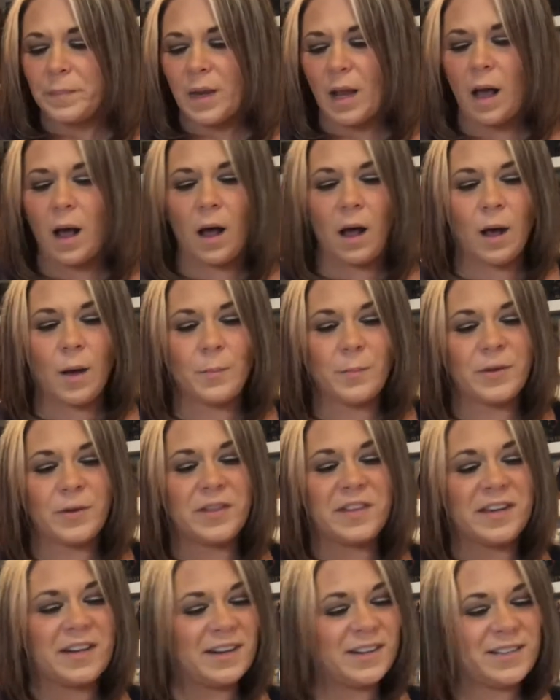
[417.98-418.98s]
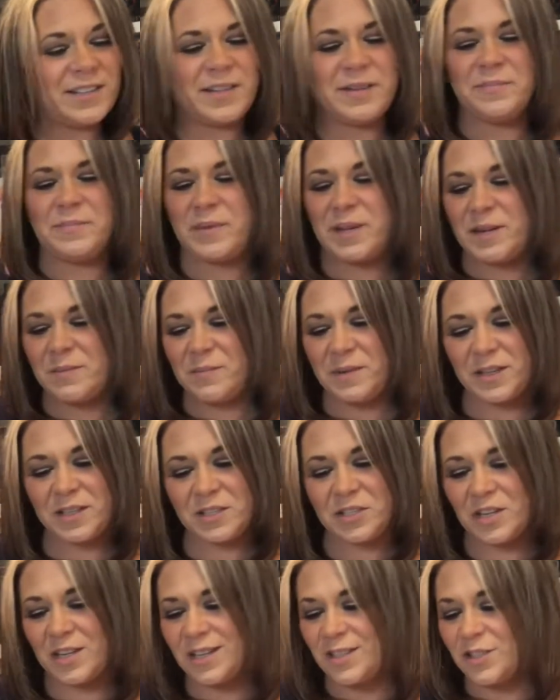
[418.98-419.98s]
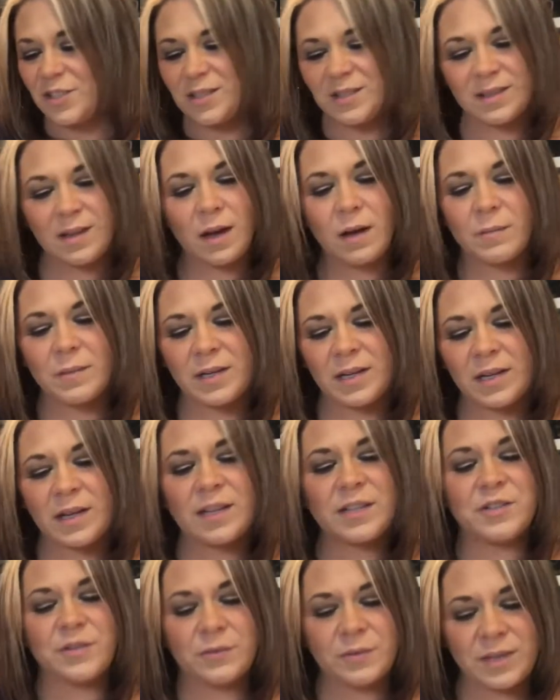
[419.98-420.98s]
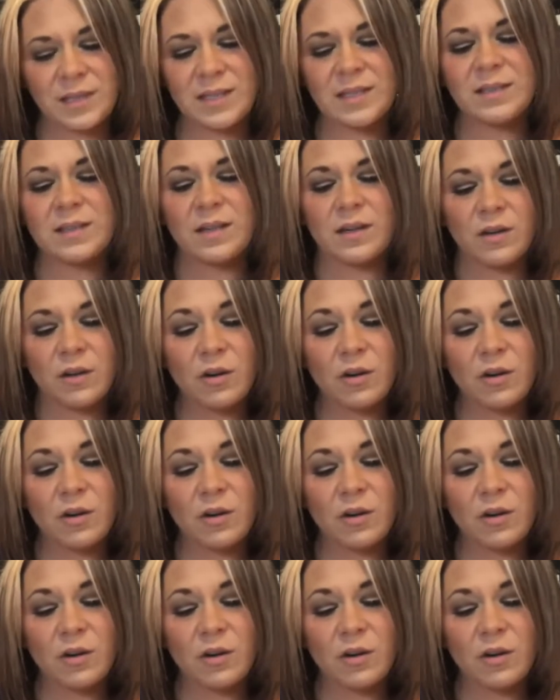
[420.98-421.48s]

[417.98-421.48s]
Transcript: Um, but there's some big, big changes coming, and I do think it's going to